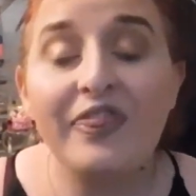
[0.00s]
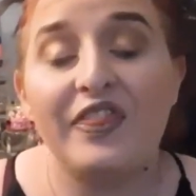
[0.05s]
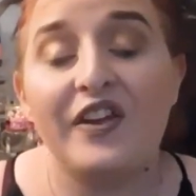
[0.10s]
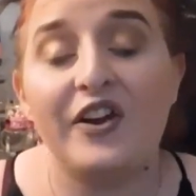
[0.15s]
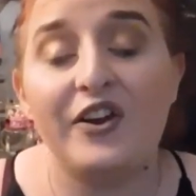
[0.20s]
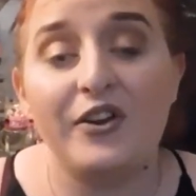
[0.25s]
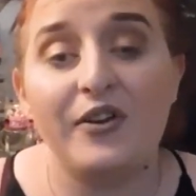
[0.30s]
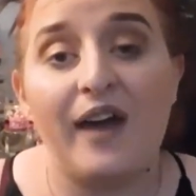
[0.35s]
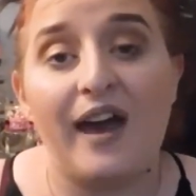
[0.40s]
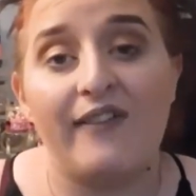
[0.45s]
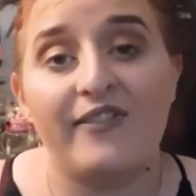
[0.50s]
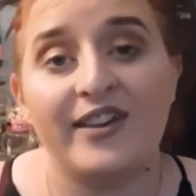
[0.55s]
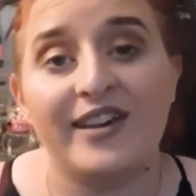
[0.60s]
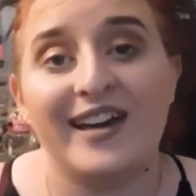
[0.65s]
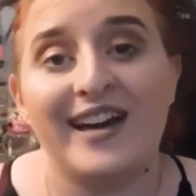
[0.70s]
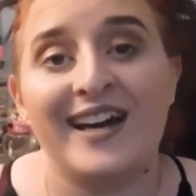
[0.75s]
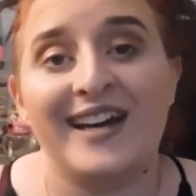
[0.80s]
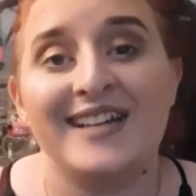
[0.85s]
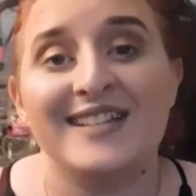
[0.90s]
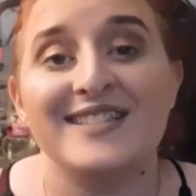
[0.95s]
there you have it,
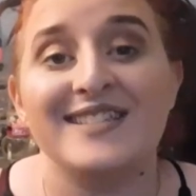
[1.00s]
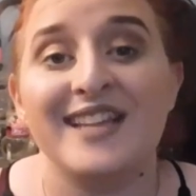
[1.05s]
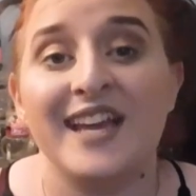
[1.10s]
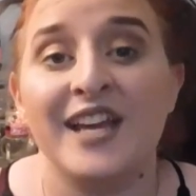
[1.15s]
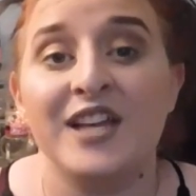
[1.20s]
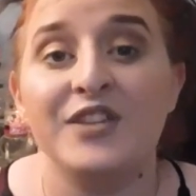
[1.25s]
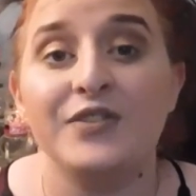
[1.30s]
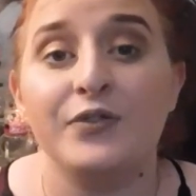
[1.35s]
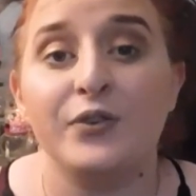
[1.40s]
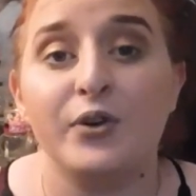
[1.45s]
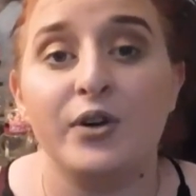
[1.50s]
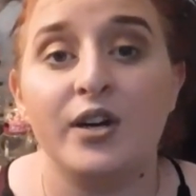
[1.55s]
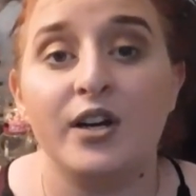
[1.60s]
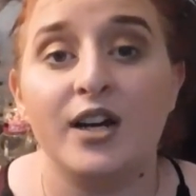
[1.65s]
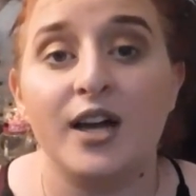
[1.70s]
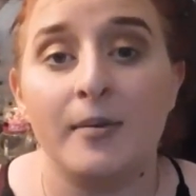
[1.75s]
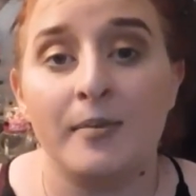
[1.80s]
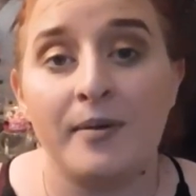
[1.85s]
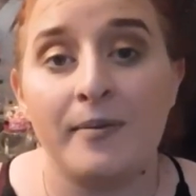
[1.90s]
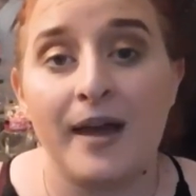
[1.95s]
guys. Thanks for
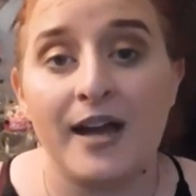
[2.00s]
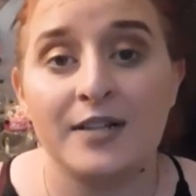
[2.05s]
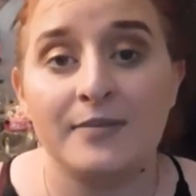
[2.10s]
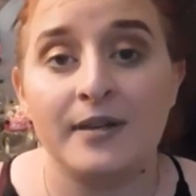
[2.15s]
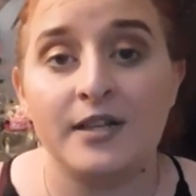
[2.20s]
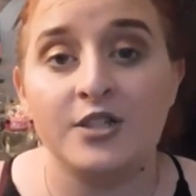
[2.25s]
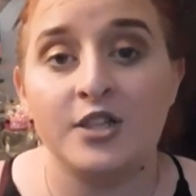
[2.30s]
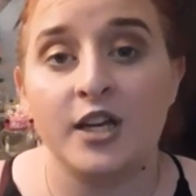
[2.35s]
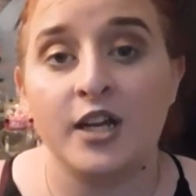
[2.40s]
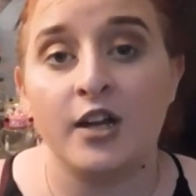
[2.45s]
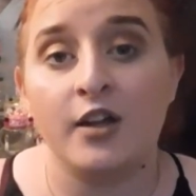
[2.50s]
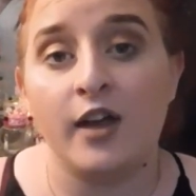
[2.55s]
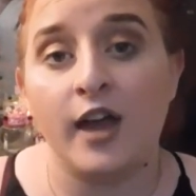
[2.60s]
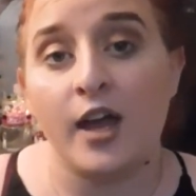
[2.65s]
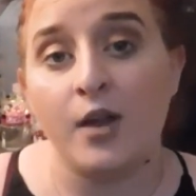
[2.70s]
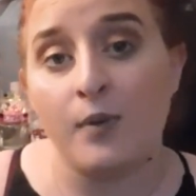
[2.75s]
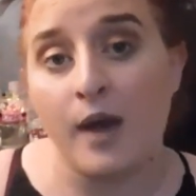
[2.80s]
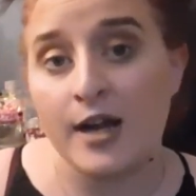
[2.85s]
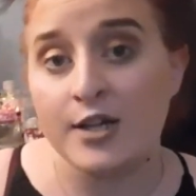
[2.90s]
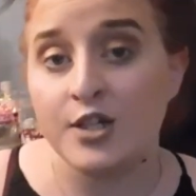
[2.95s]
coming back to my channel
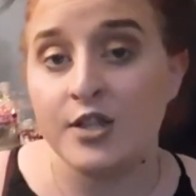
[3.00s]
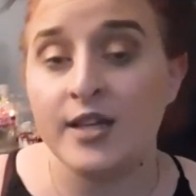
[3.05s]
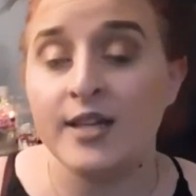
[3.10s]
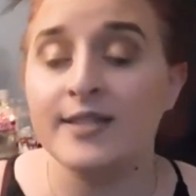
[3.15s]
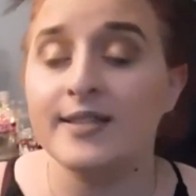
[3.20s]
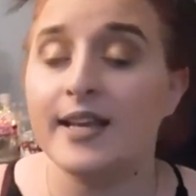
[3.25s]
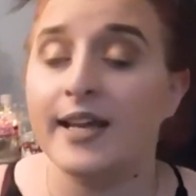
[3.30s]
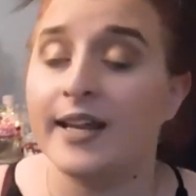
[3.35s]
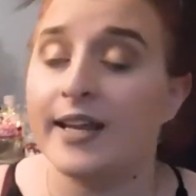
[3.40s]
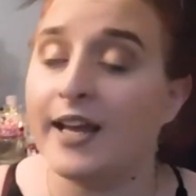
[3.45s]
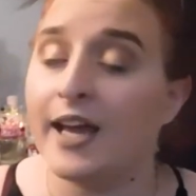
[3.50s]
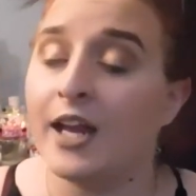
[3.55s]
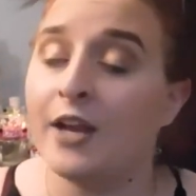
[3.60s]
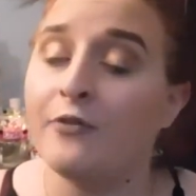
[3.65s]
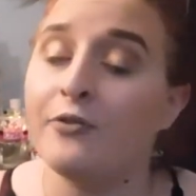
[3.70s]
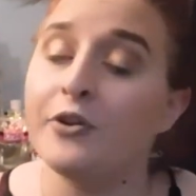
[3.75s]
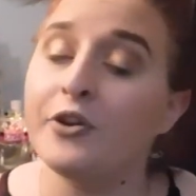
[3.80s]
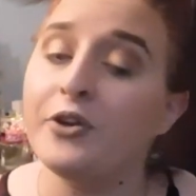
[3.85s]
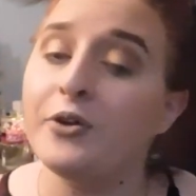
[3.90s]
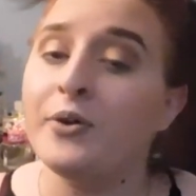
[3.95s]
and watching this. And again,
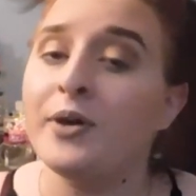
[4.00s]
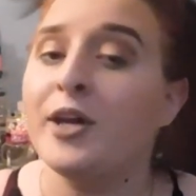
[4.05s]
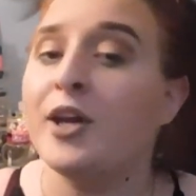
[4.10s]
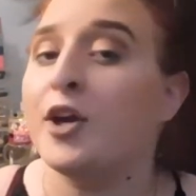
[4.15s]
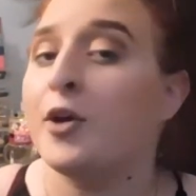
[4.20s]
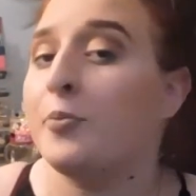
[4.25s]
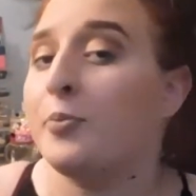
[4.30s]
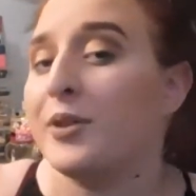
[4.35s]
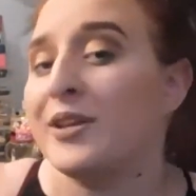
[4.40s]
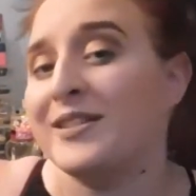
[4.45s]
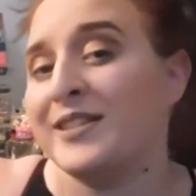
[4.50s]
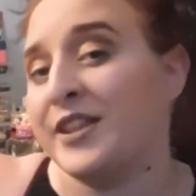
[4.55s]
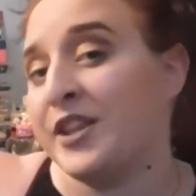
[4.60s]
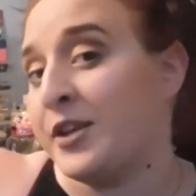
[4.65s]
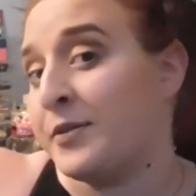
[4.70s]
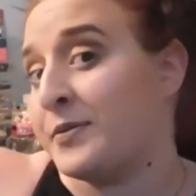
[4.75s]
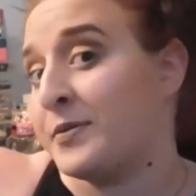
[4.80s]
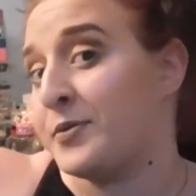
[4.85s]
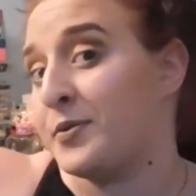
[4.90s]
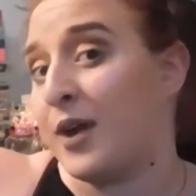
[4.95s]
if you're new here, please hit
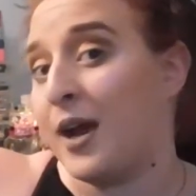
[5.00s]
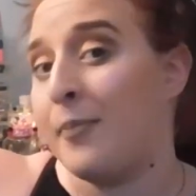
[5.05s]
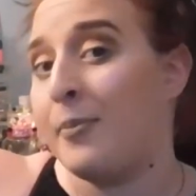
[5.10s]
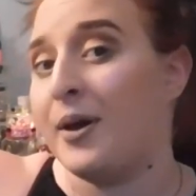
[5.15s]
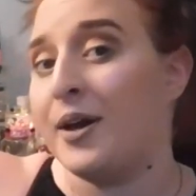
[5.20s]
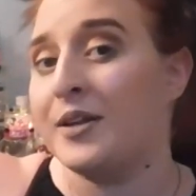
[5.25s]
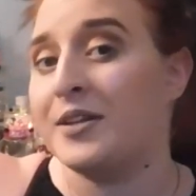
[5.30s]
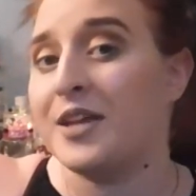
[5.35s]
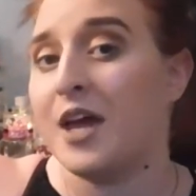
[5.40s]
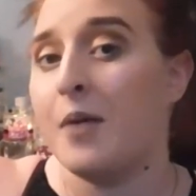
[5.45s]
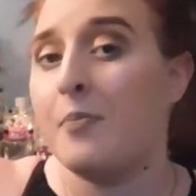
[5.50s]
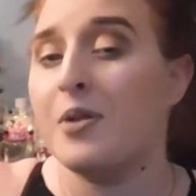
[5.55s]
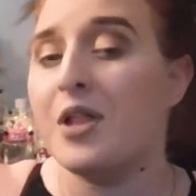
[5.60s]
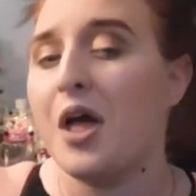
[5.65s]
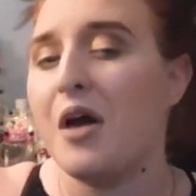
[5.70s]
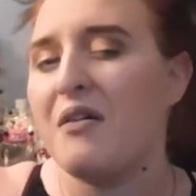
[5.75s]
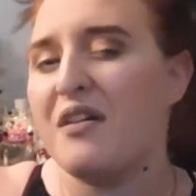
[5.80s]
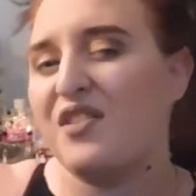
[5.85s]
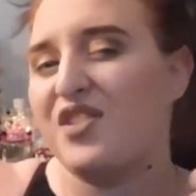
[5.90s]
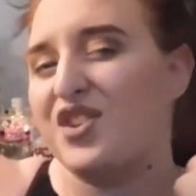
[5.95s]
the subscribe button down
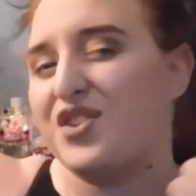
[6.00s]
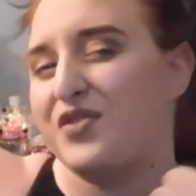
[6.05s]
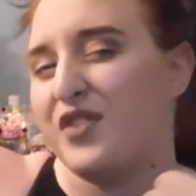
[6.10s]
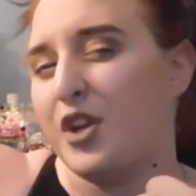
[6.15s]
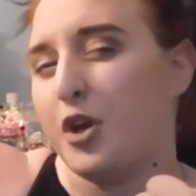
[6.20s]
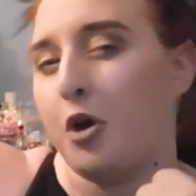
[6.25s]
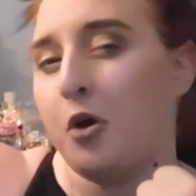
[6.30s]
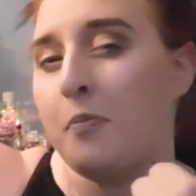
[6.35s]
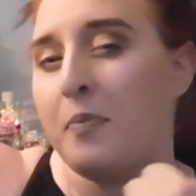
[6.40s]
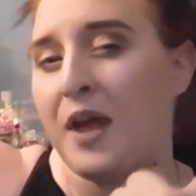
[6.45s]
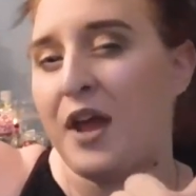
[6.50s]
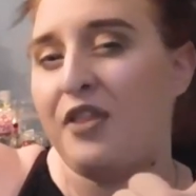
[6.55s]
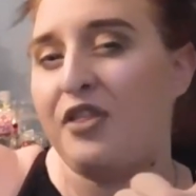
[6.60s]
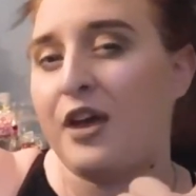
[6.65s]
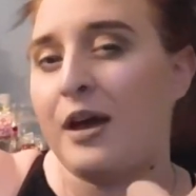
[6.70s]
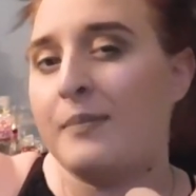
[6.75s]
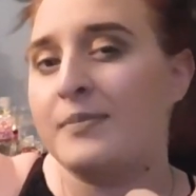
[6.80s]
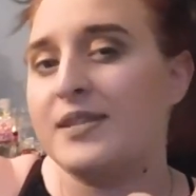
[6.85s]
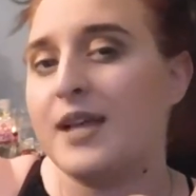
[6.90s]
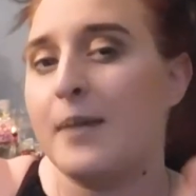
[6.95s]
below. Give this video a big
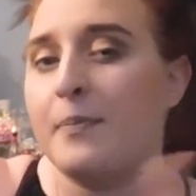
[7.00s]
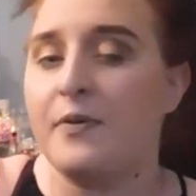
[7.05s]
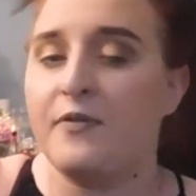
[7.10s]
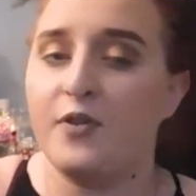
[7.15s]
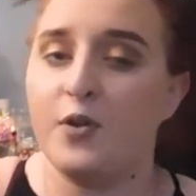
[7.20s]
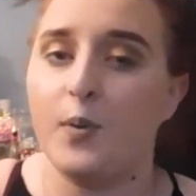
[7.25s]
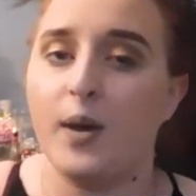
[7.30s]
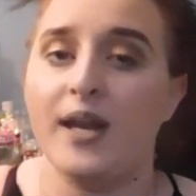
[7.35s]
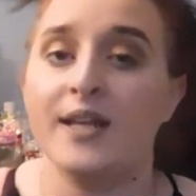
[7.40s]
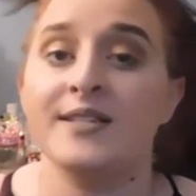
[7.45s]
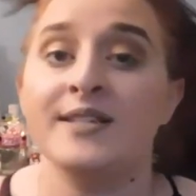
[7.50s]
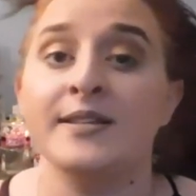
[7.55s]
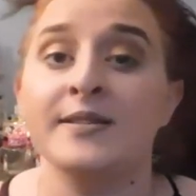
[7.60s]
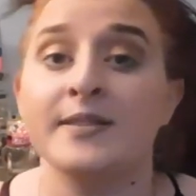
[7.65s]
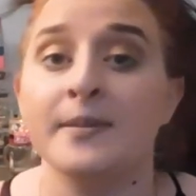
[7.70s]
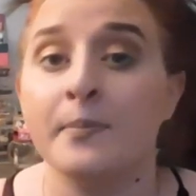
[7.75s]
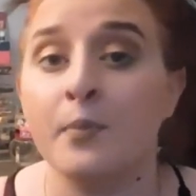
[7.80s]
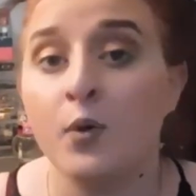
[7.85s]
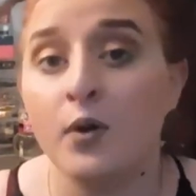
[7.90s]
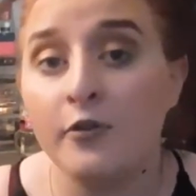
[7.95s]
thumbs up if you want to see
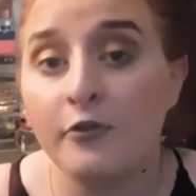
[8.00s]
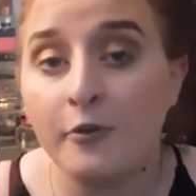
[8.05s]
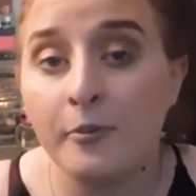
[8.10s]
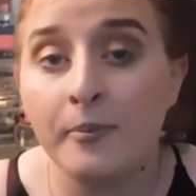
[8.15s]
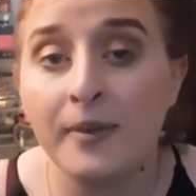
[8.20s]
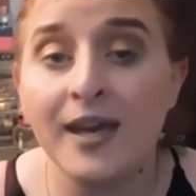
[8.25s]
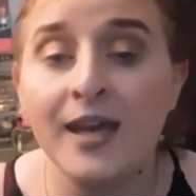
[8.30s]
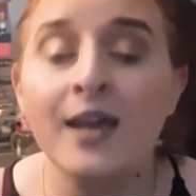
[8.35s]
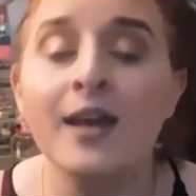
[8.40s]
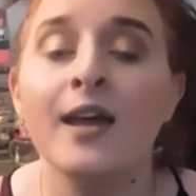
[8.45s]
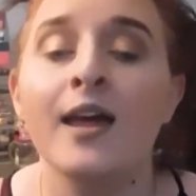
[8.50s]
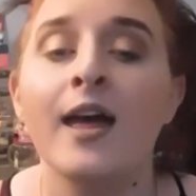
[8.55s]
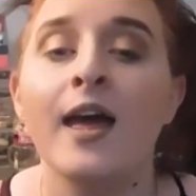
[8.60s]
some more from me.